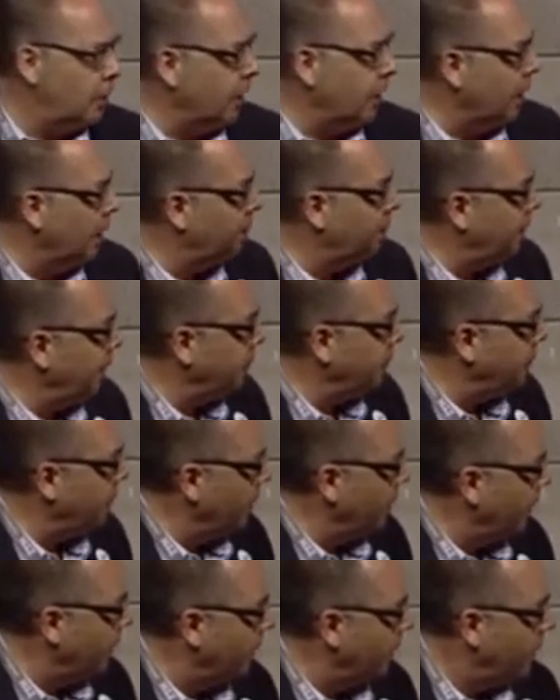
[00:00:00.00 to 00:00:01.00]
There are people
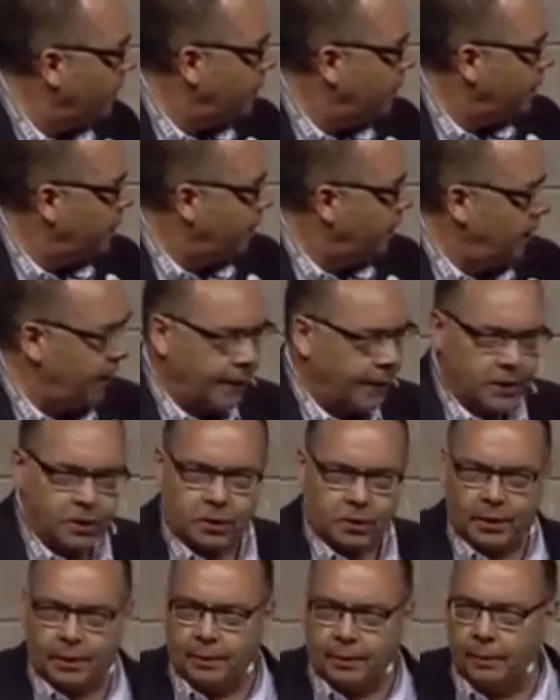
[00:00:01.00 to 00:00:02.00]
that are
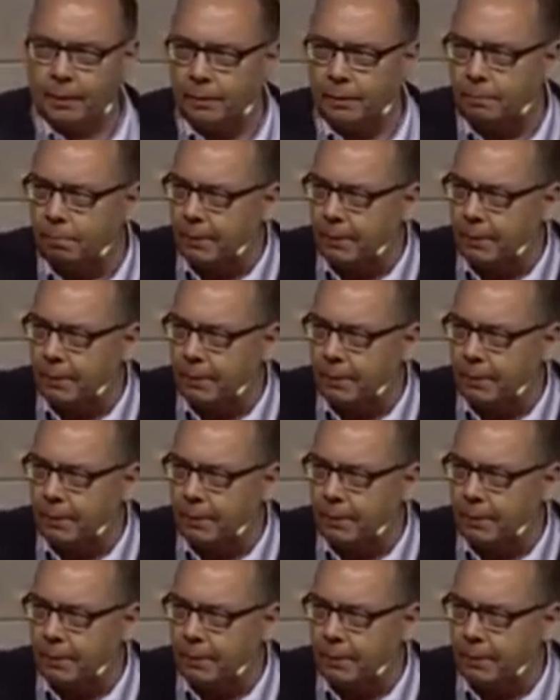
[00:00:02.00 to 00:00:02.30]
actually